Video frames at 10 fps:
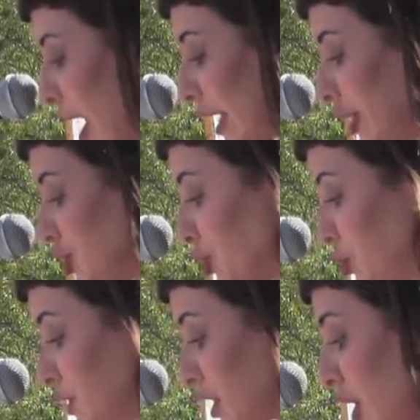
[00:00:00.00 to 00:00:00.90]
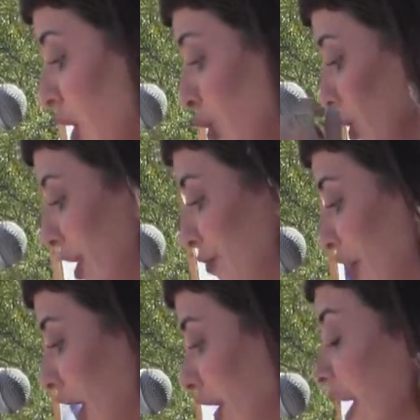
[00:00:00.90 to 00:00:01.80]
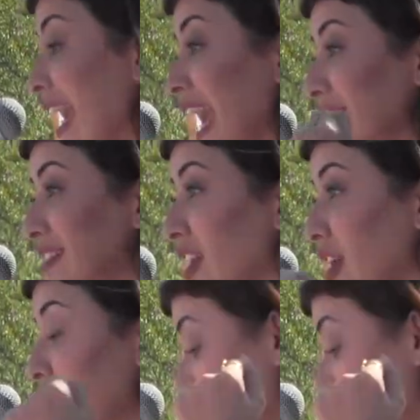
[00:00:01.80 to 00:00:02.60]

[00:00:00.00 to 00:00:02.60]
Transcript: Iraqi Jews who lived there until